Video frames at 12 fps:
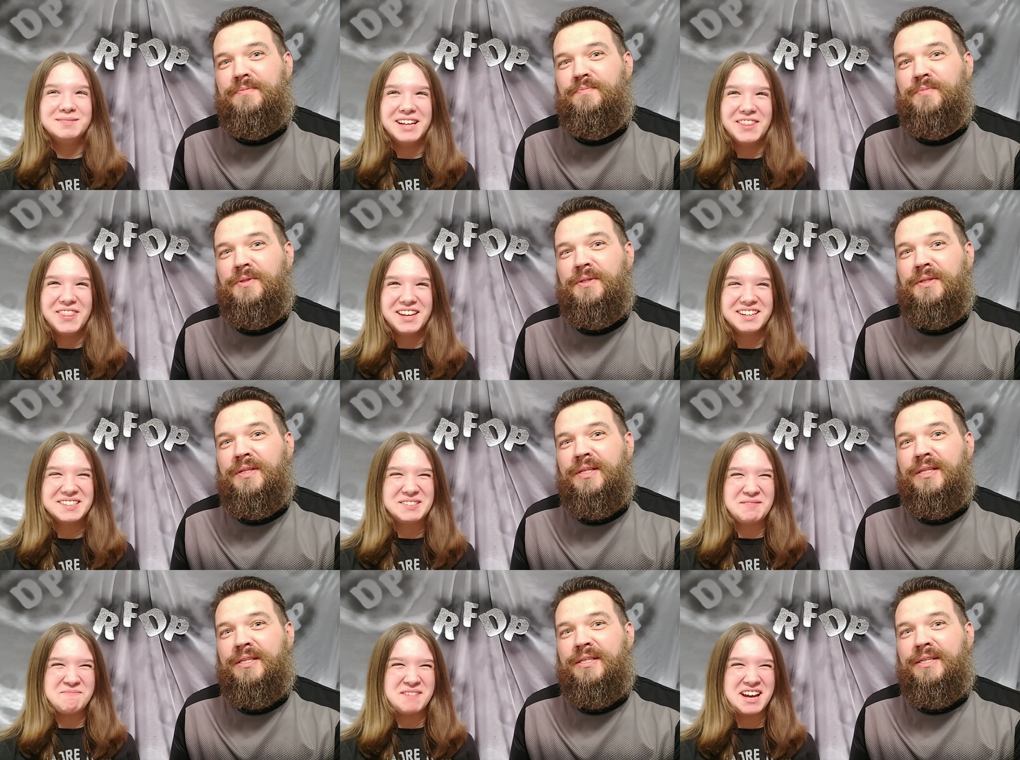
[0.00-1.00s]
Speaker 1: I think it's
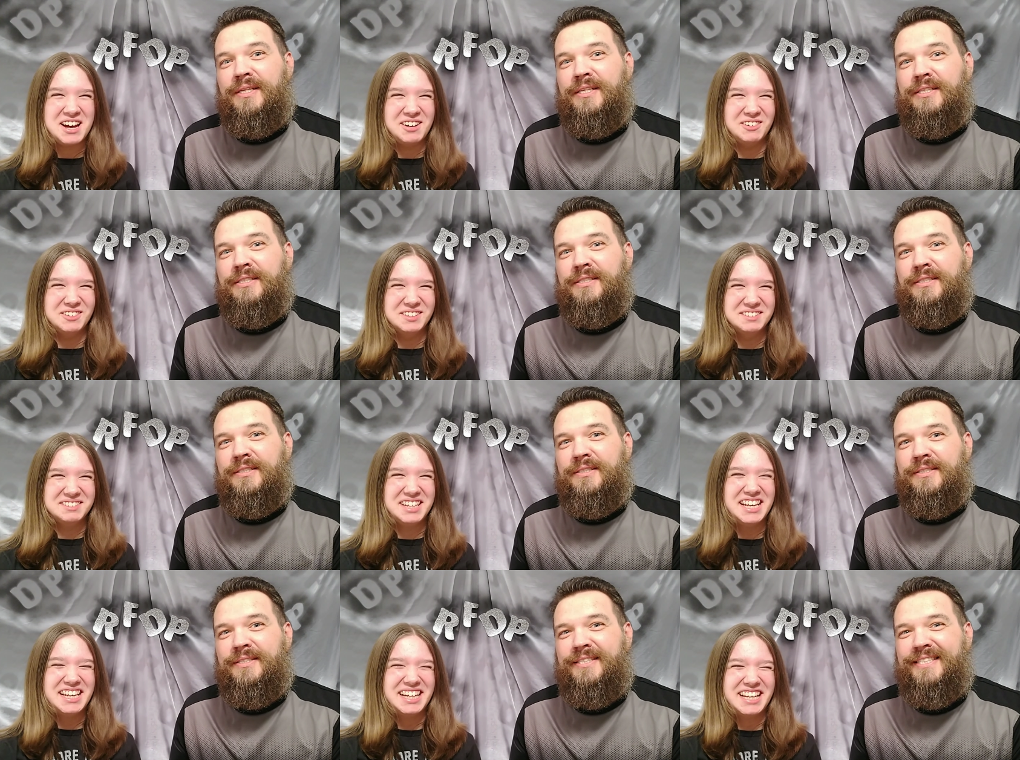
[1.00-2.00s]
about...
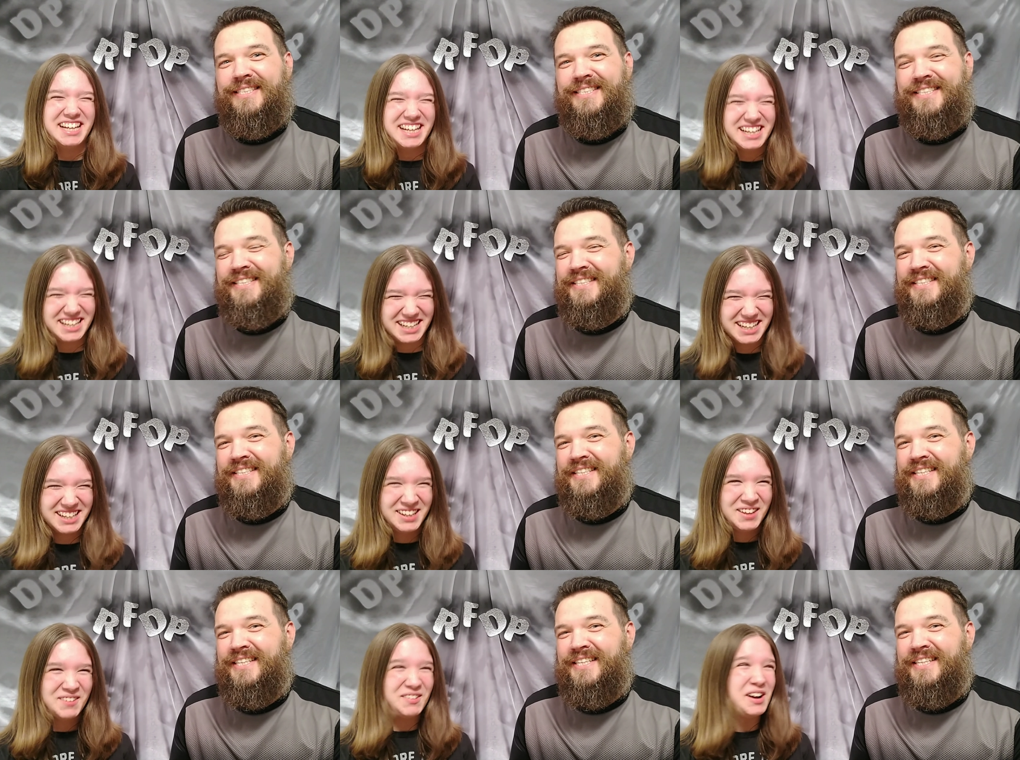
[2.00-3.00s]

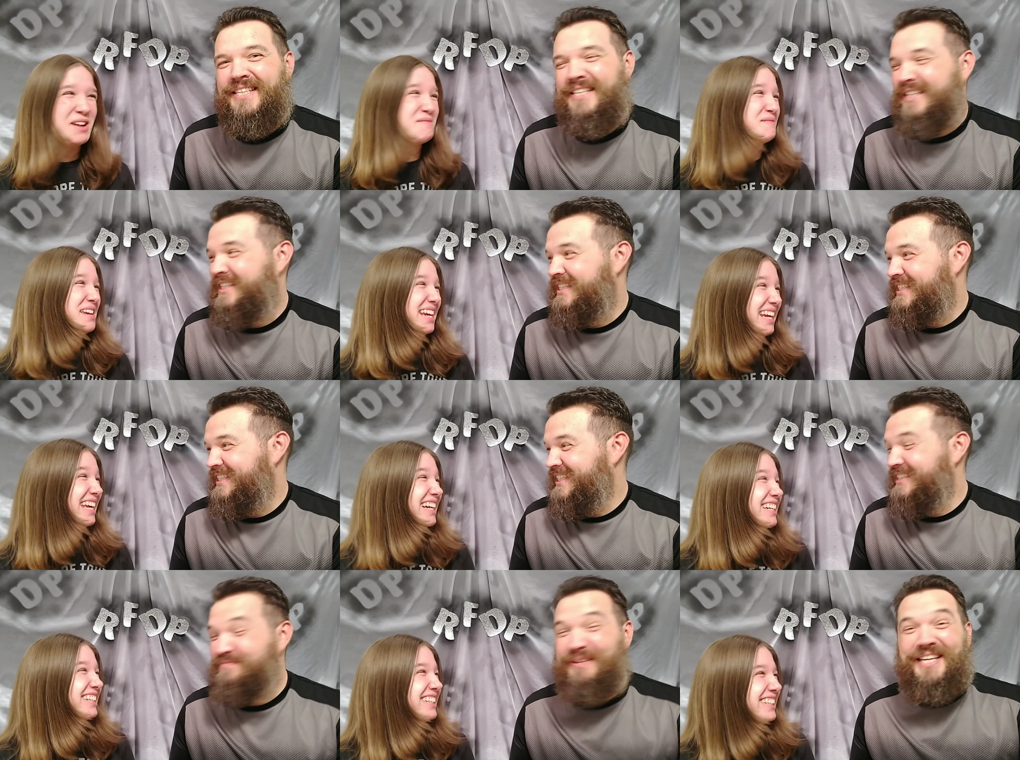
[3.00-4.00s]
Why me?
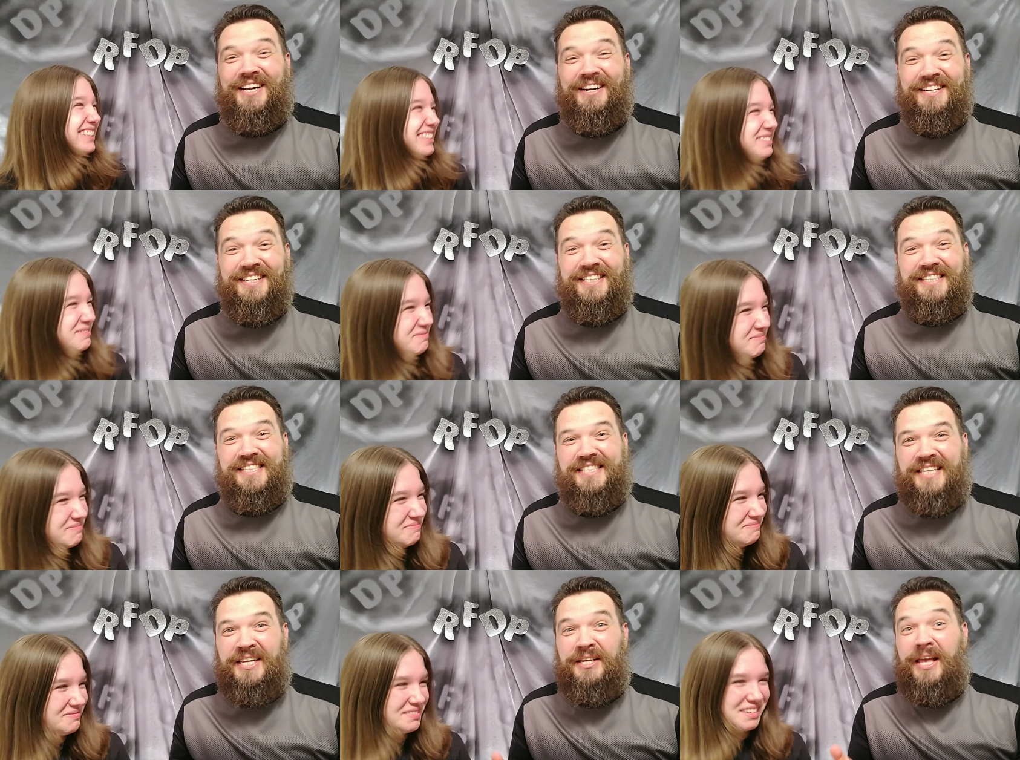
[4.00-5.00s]
Speaker 2: Because
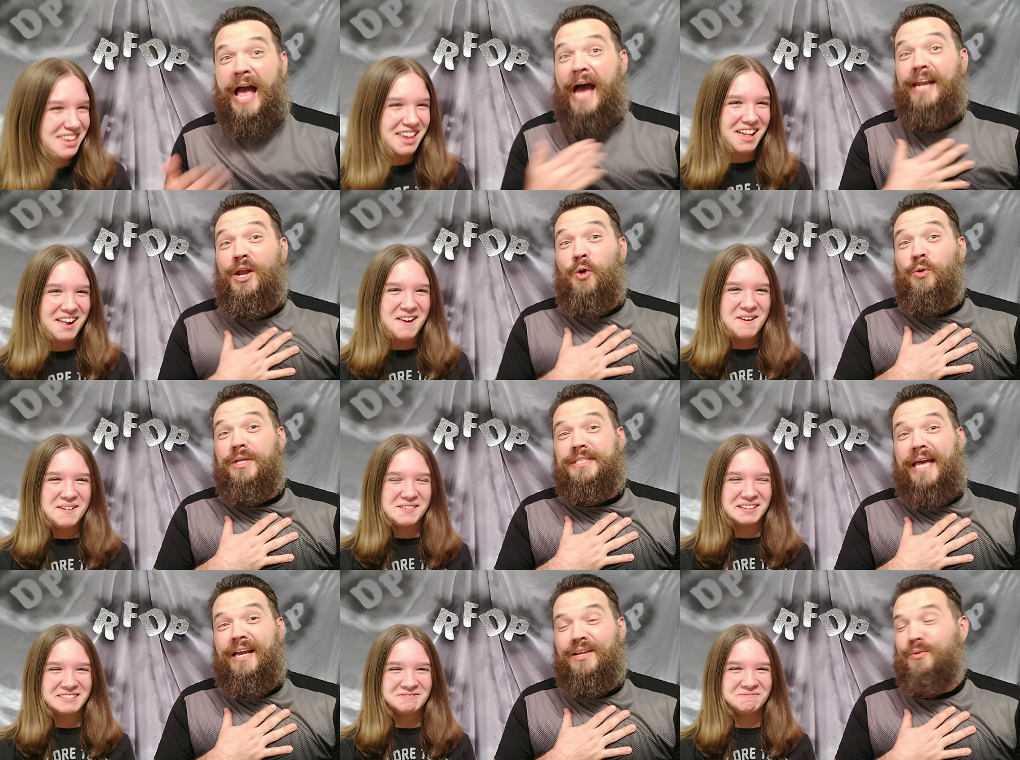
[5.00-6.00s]
I know
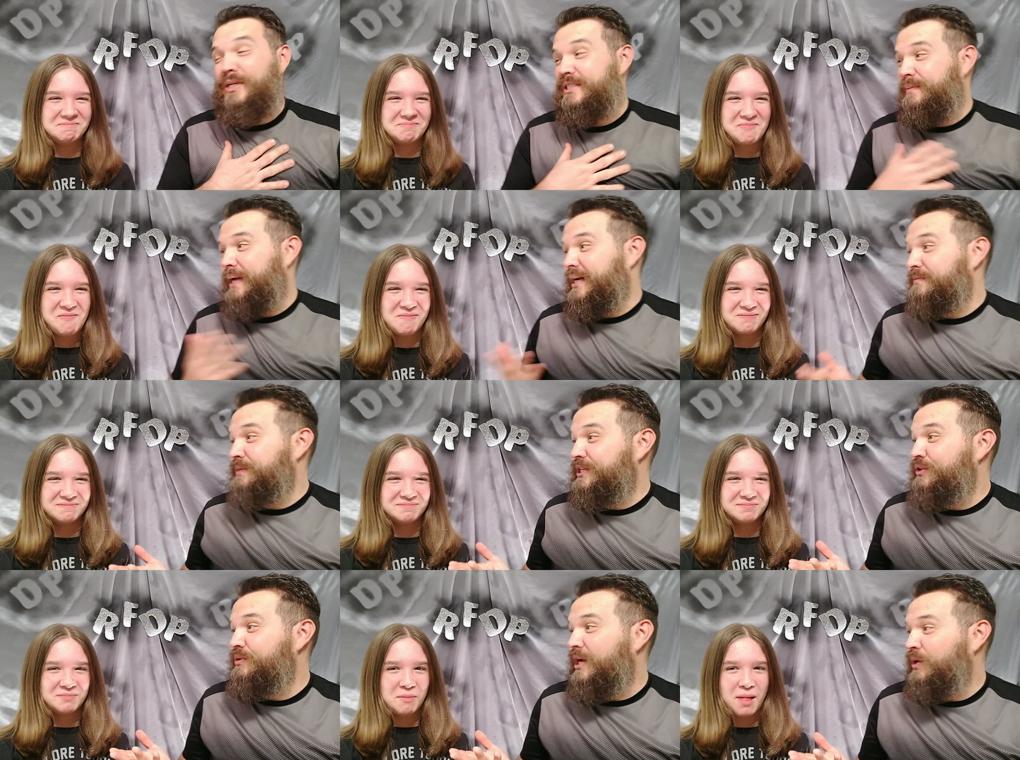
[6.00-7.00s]
exactly what it's about, but
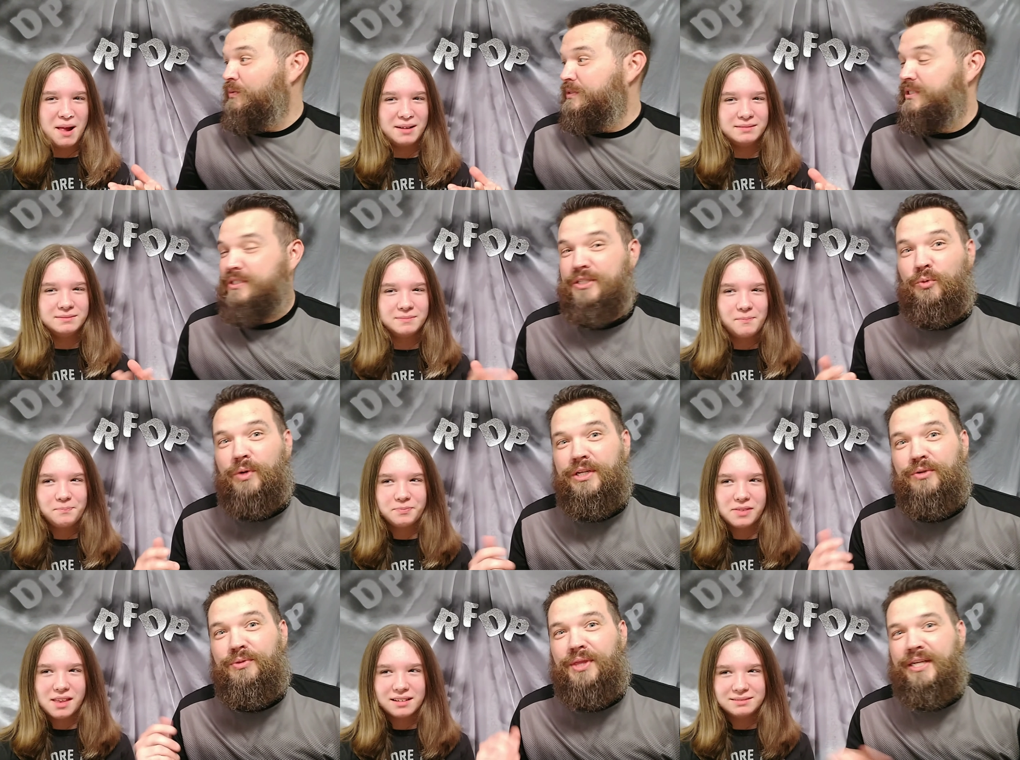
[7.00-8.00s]
you don't. So what
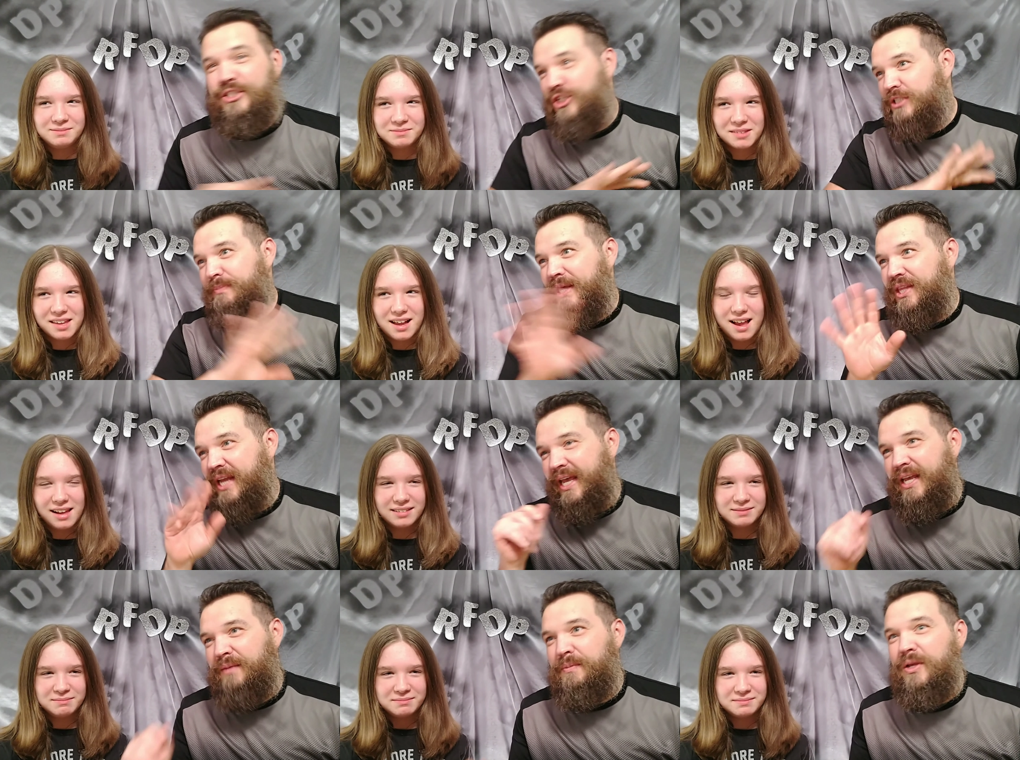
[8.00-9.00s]
do you think just by the
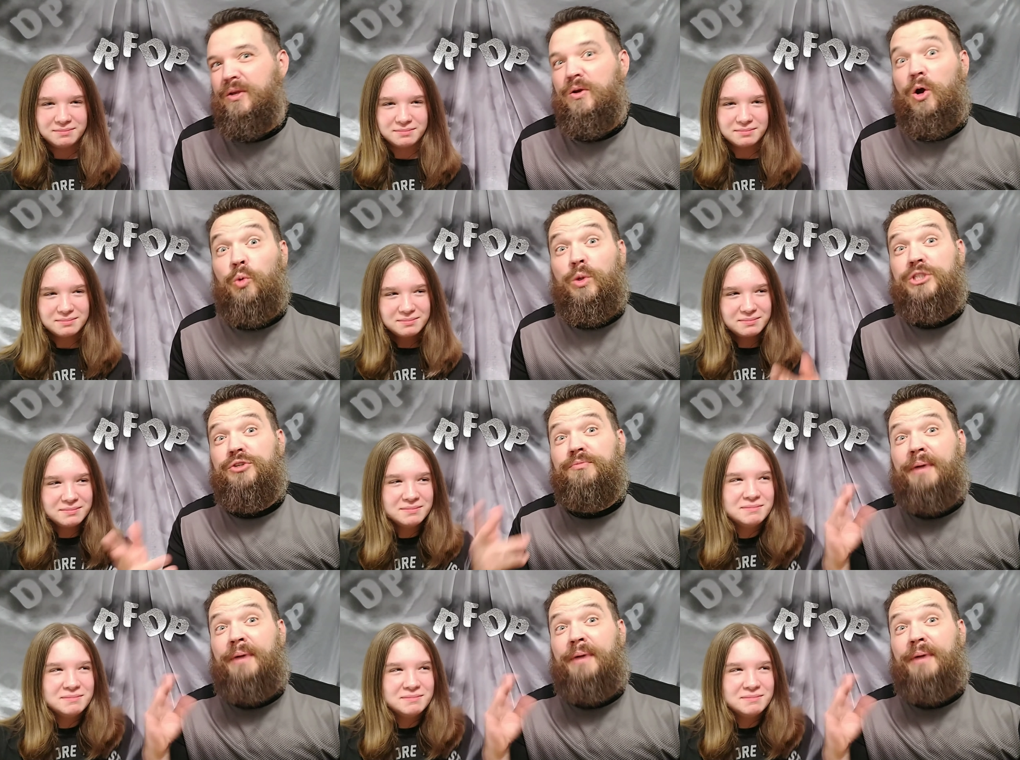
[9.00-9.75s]
name or what you